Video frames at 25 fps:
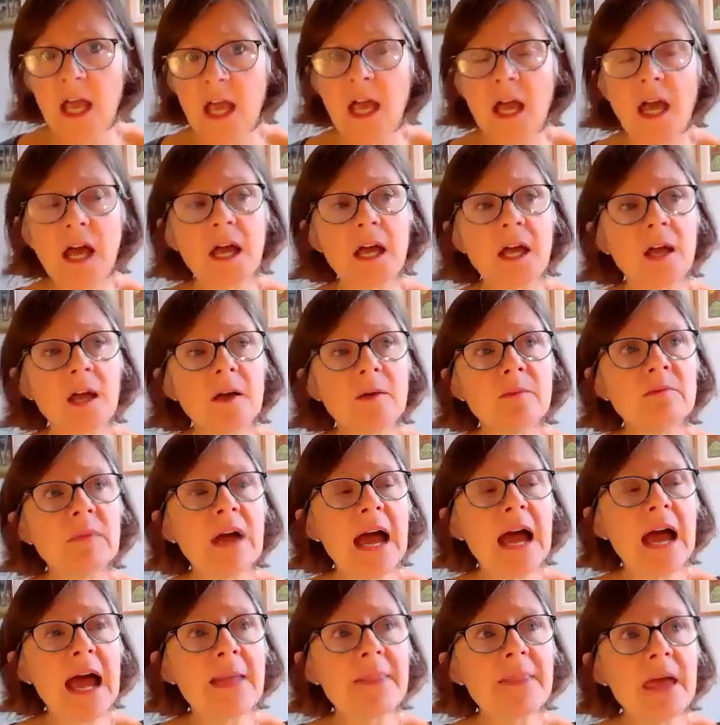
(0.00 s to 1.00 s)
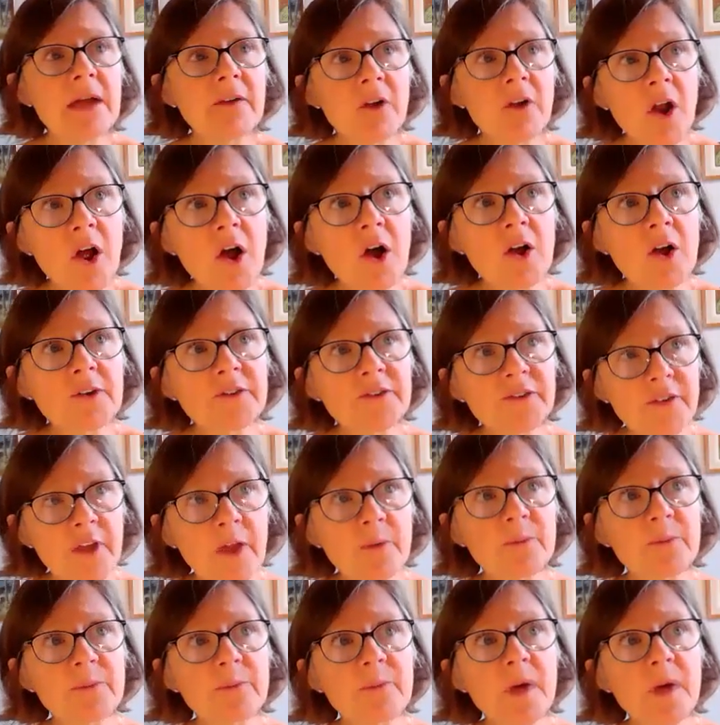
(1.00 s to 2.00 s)
And there are
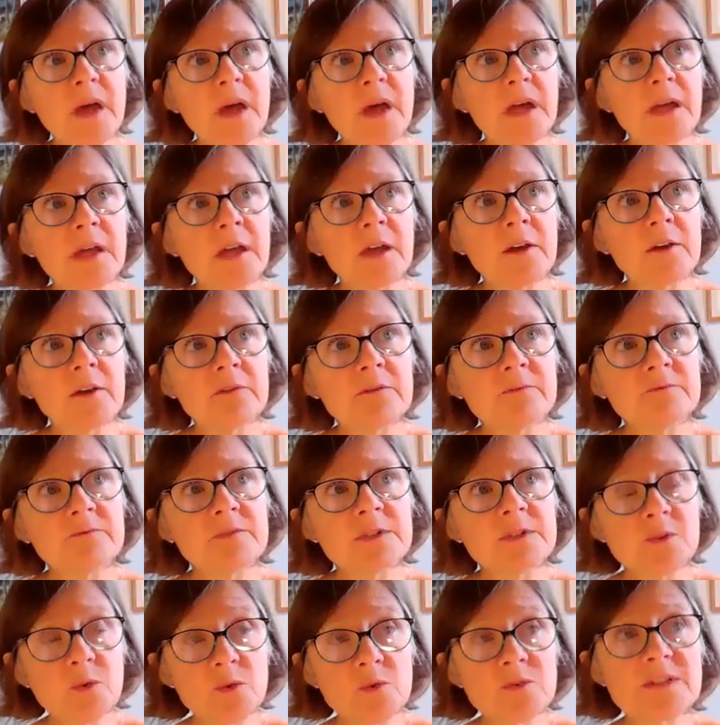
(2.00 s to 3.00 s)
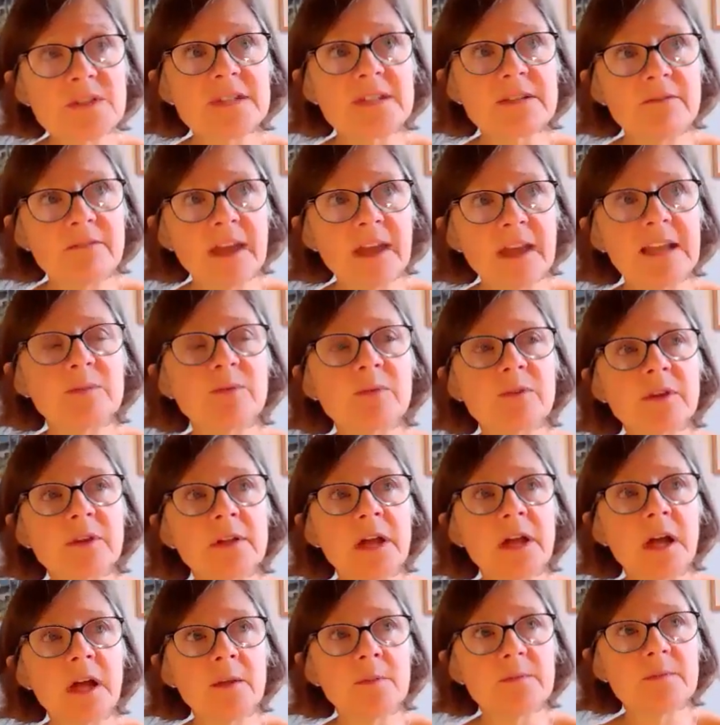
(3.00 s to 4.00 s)
some resources available,
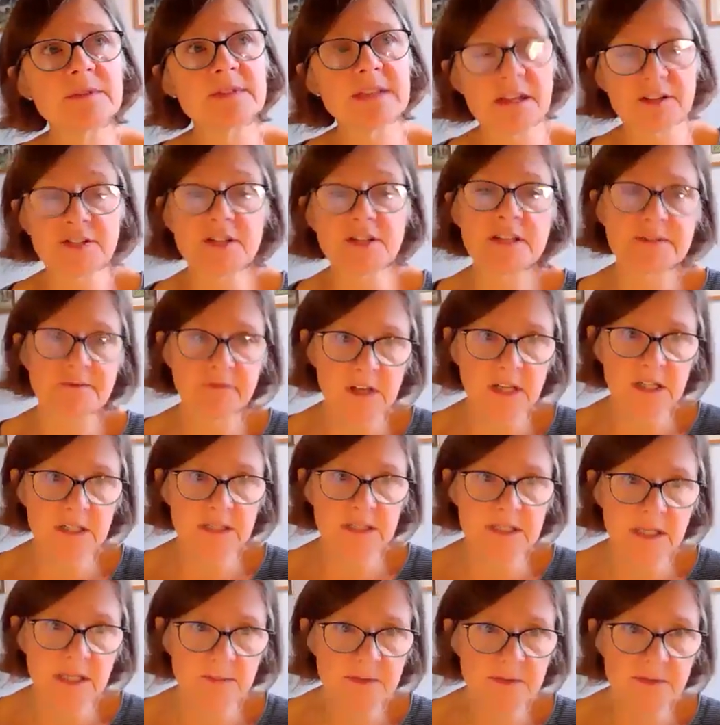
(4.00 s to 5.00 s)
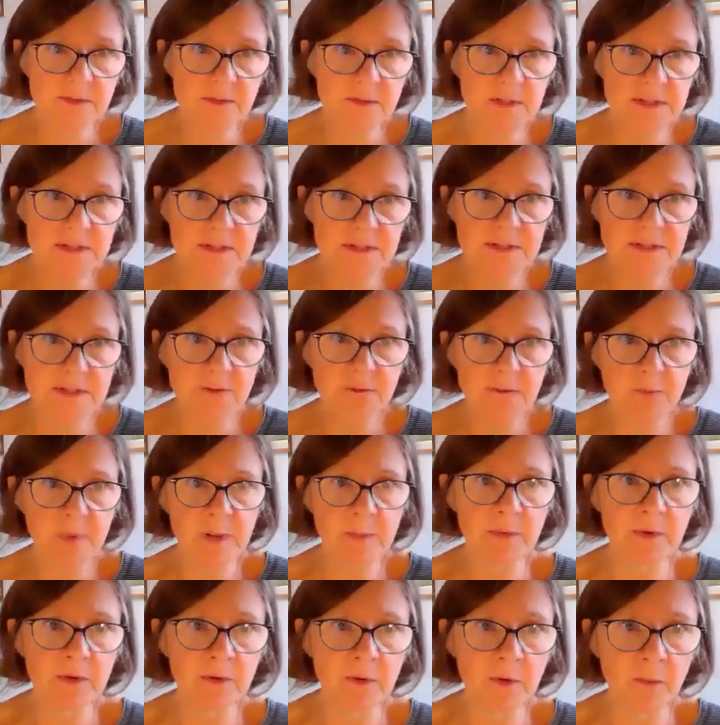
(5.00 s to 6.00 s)
such as fingertips, for instance. If
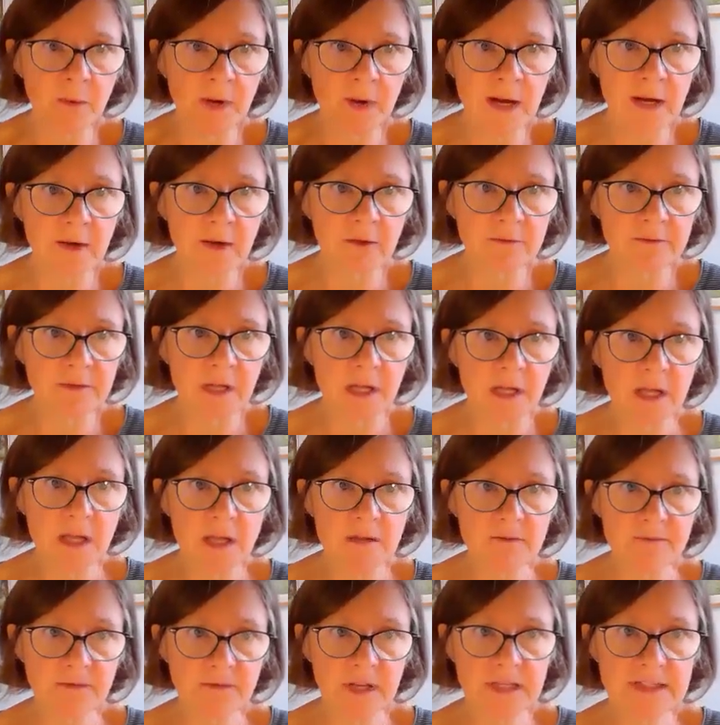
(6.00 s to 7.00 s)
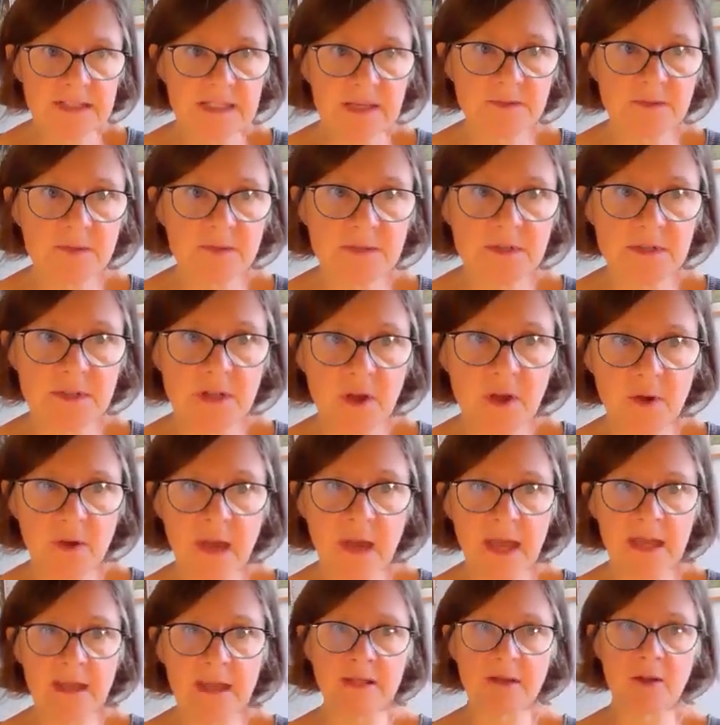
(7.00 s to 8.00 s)
people are aware of fingertips, which is
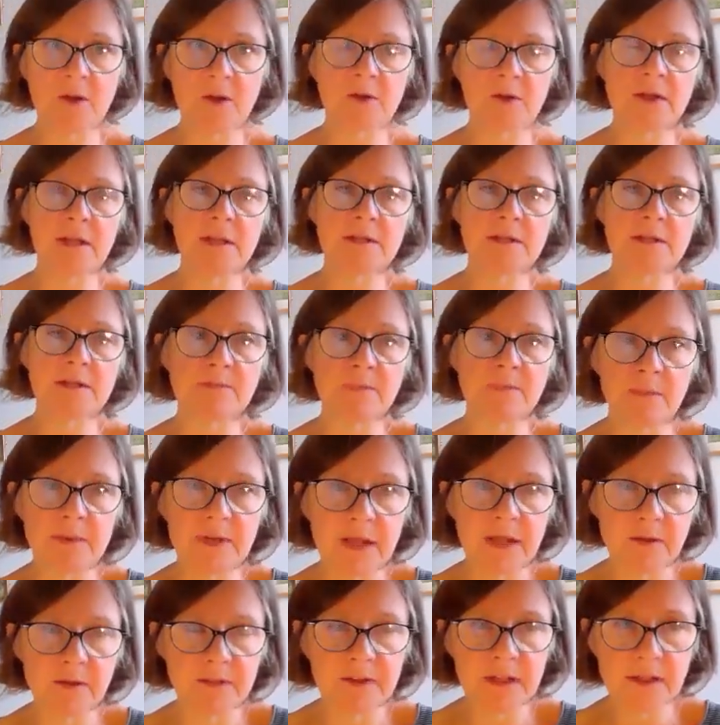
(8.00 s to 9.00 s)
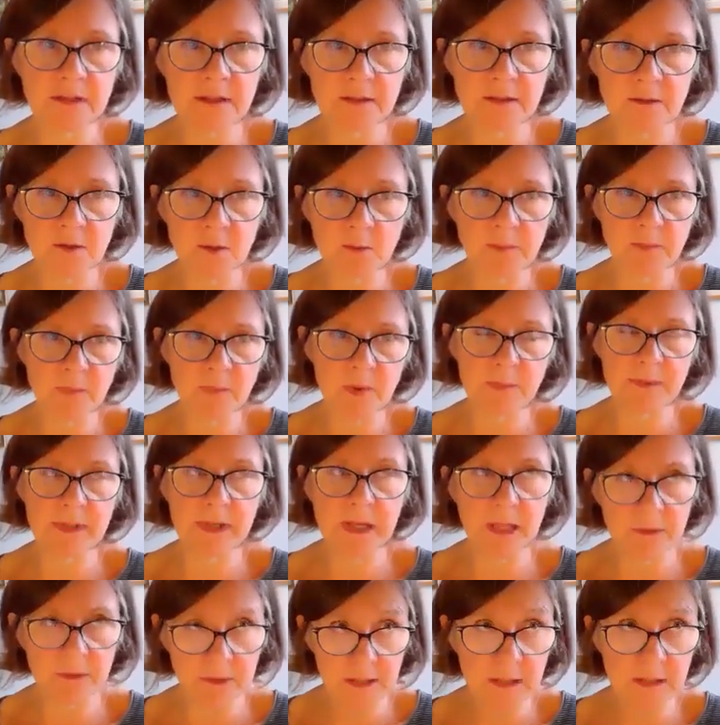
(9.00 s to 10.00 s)
OHID, Public Health England, or Public
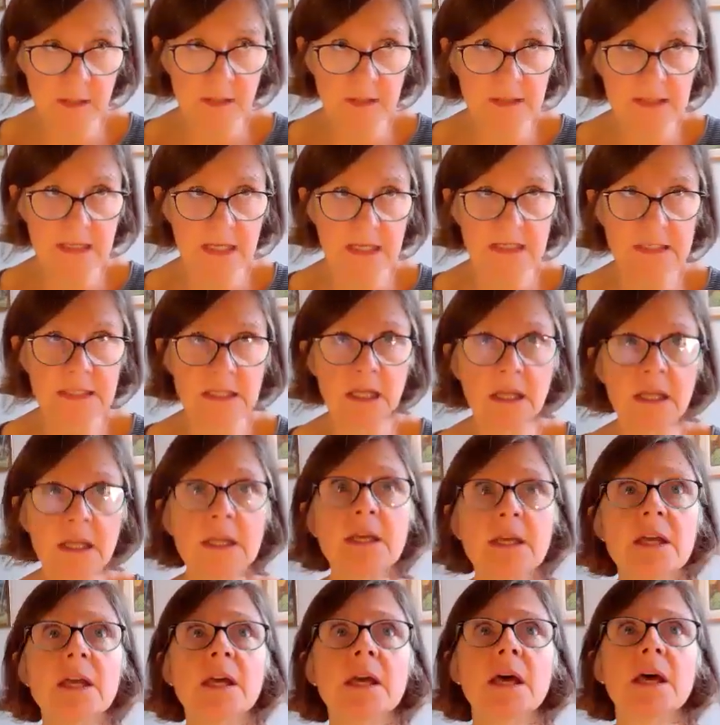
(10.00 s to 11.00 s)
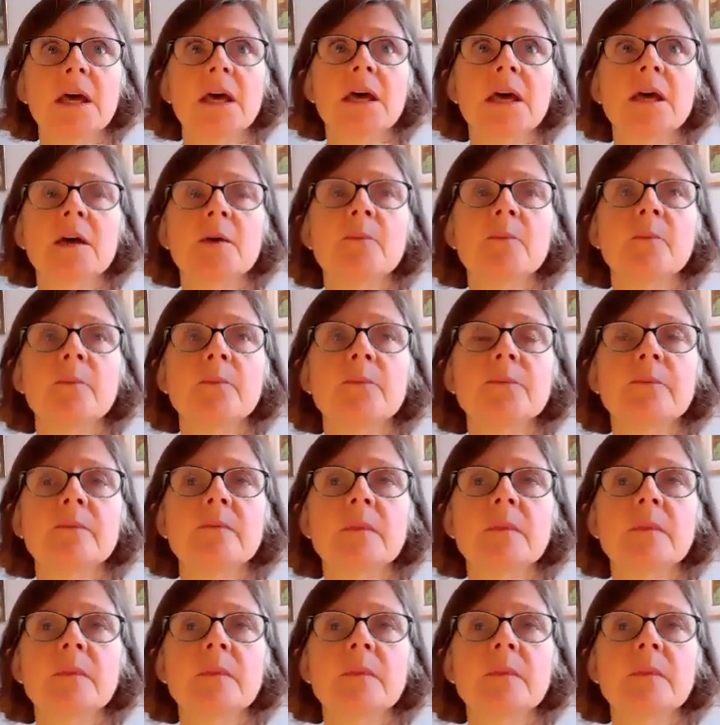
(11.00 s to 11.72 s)
Health England data, what